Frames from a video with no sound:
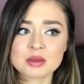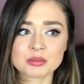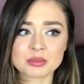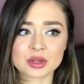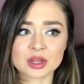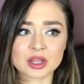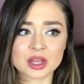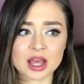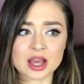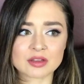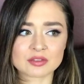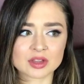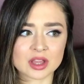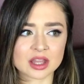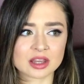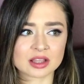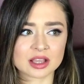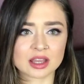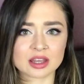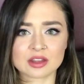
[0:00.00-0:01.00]
but I've
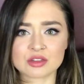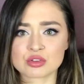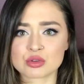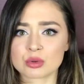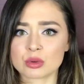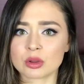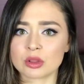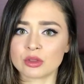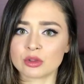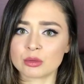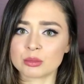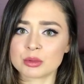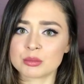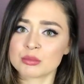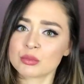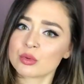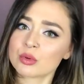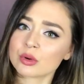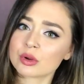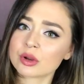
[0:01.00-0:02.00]
kind of got into her a little bit
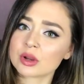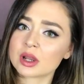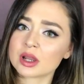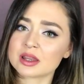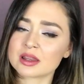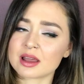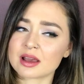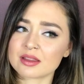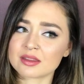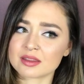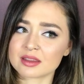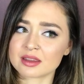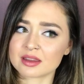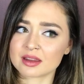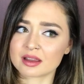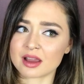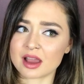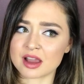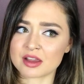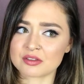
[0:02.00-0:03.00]
more now that
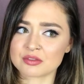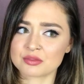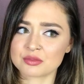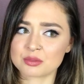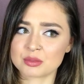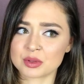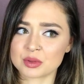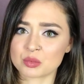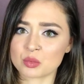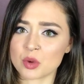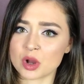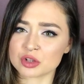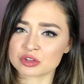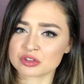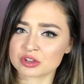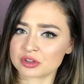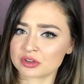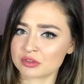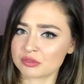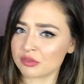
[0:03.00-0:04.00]
I've been
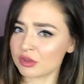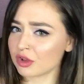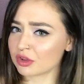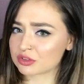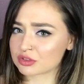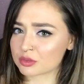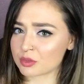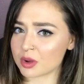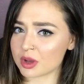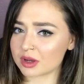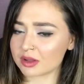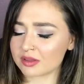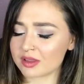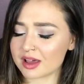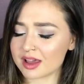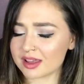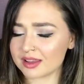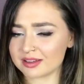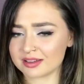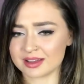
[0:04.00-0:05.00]
watching the Vlog Squad a
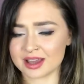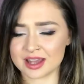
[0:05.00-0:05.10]
lot.